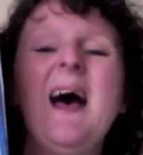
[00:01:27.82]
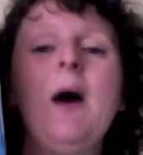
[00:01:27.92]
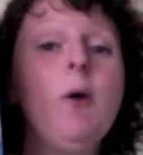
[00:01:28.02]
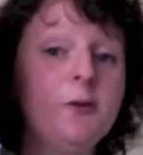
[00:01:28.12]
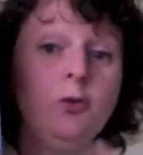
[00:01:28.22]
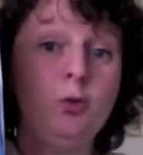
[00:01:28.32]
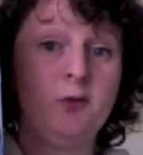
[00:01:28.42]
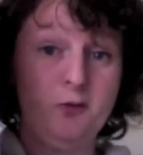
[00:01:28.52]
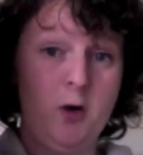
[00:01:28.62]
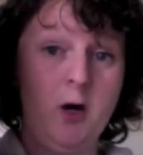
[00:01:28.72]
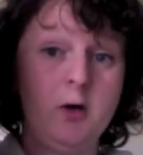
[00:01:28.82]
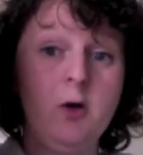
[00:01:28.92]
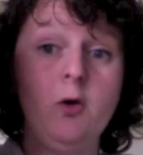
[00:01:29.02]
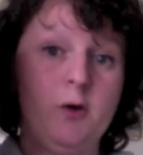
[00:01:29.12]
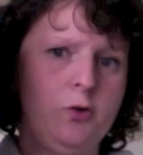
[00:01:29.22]
I wanted to do a frog
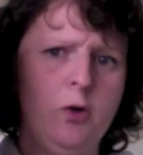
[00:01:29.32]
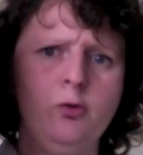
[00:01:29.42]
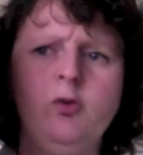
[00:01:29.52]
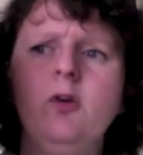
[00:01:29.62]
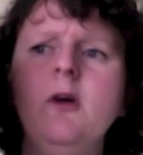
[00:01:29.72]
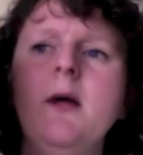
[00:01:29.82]
or a toad,